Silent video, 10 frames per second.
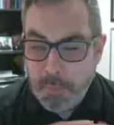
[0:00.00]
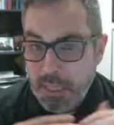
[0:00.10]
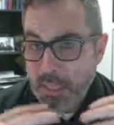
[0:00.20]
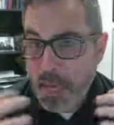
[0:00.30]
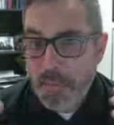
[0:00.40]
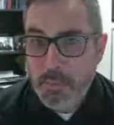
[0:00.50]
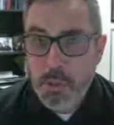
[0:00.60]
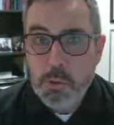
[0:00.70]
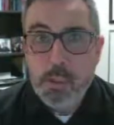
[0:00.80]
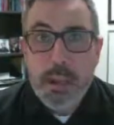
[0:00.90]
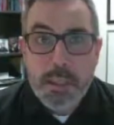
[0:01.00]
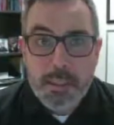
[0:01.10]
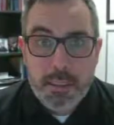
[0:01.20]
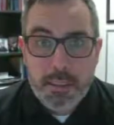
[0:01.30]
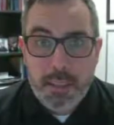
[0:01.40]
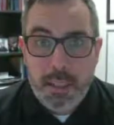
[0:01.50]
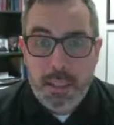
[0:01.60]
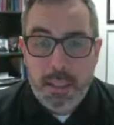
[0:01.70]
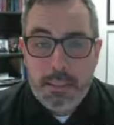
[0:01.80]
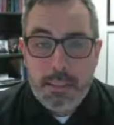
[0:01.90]
many times you won
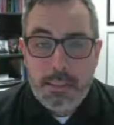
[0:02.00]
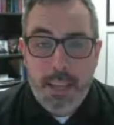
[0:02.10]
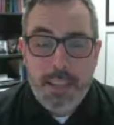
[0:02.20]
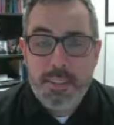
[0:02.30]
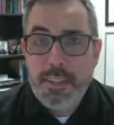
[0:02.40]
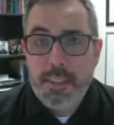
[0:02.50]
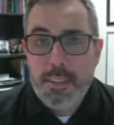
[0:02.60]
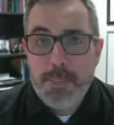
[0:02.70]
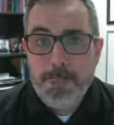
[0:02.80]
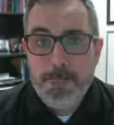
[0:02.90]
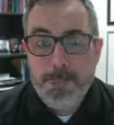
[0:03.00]
last season,